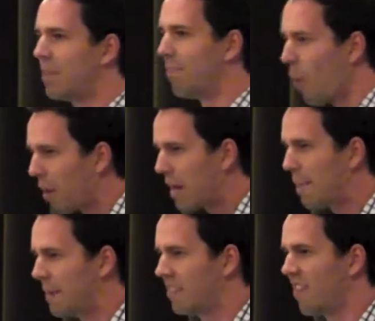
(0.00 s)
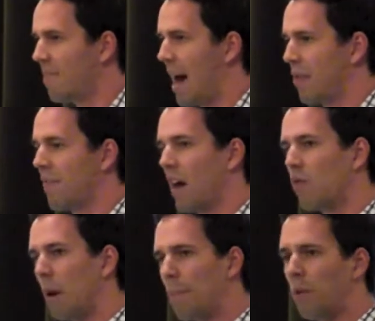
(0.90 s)
the boring bits of math, we've got to
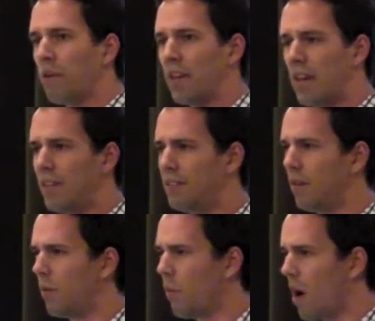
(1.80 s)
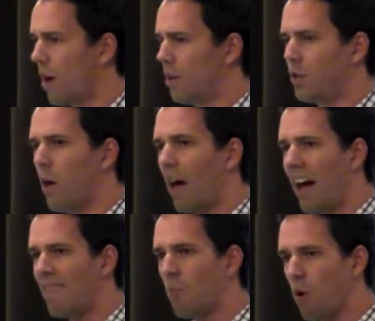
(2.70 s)
ripple kids' waters. You all
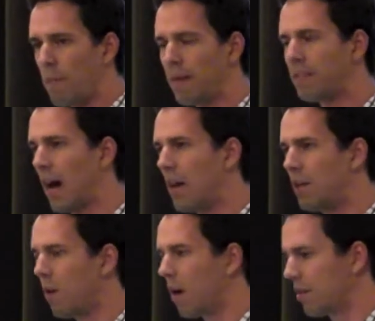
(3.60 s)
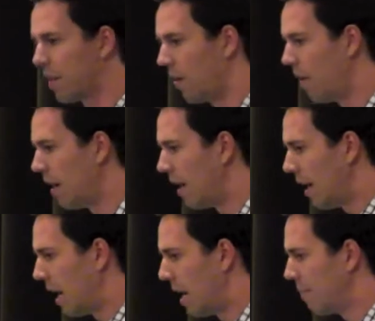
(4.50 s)
have boring bits, I do also.
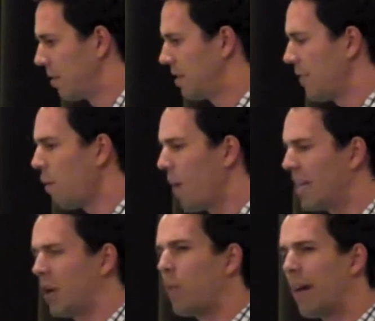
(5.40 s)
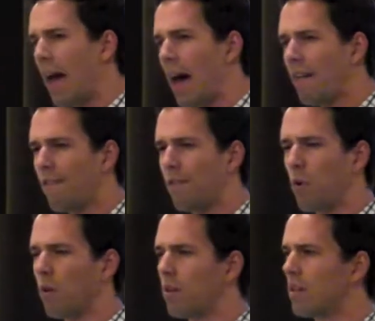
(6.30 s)
There's different ways that we have
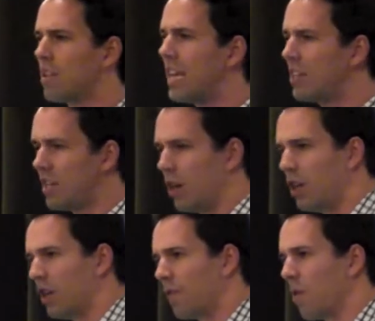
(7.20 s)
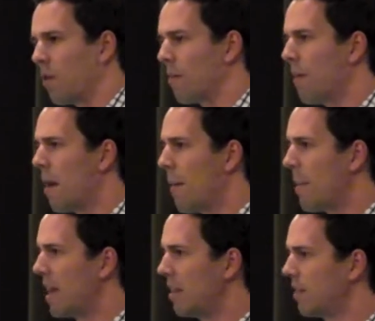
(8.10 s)
for teaching those, for
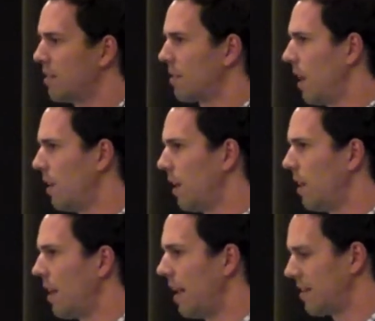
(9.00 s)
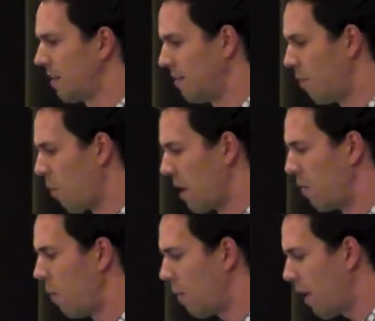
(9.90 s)
making those a little less
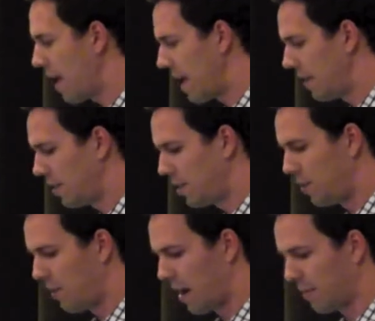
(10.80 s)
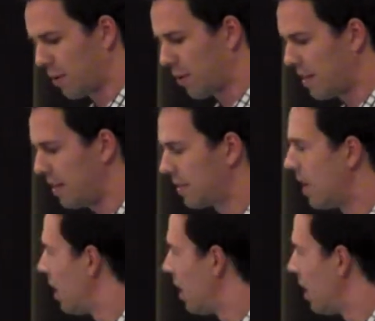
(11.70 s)
boring. One way is to create these